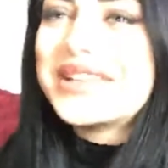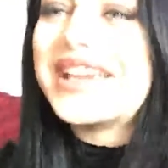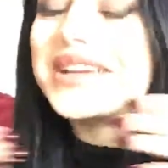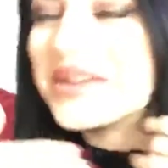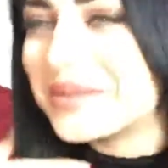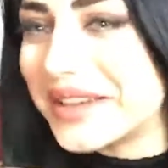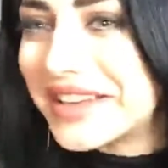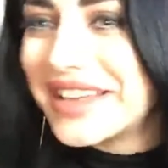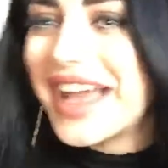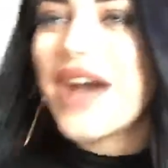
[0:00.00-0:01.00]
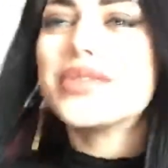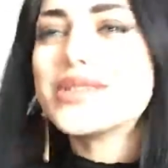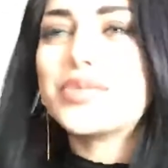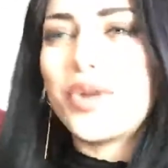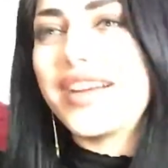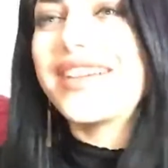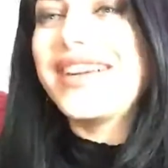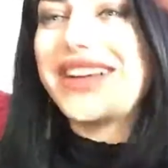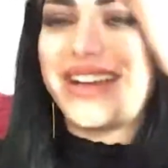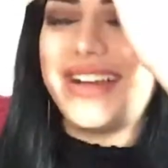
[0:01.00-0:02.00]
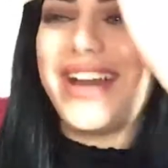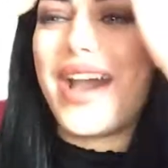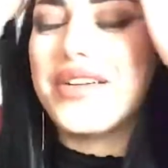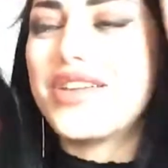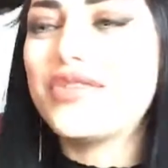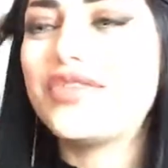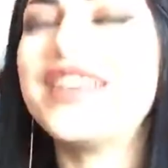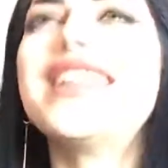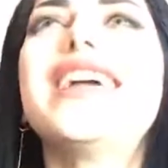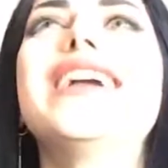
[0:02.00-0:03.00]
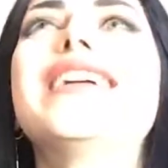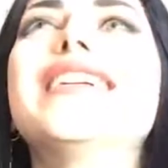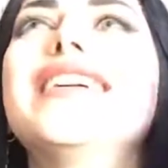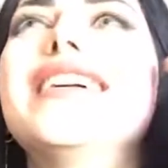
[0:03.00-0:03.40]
you later, but how was work? How are you feeling?